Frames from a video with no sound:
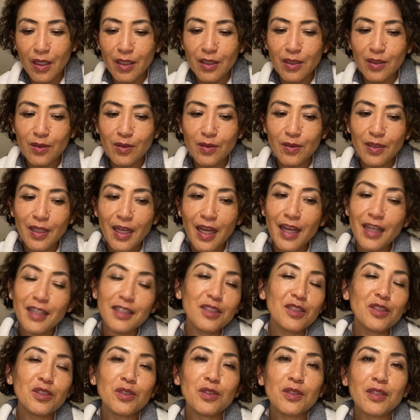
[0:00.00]
So
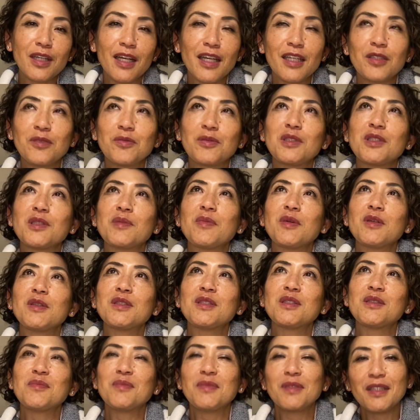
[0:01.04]
that's your kind of
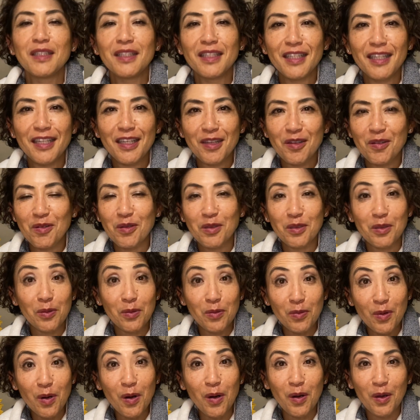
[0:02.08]
responsibility, or the
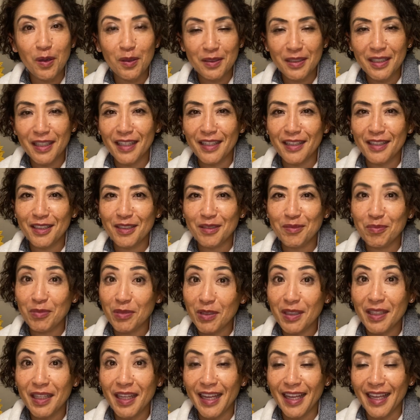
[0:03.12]
role that you
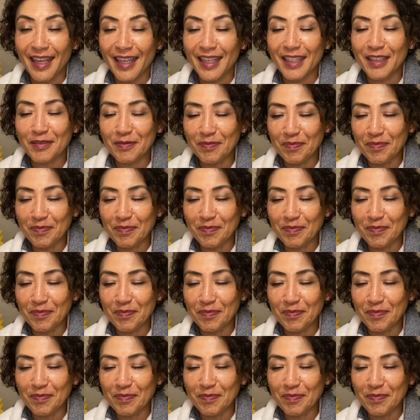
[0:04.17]
play.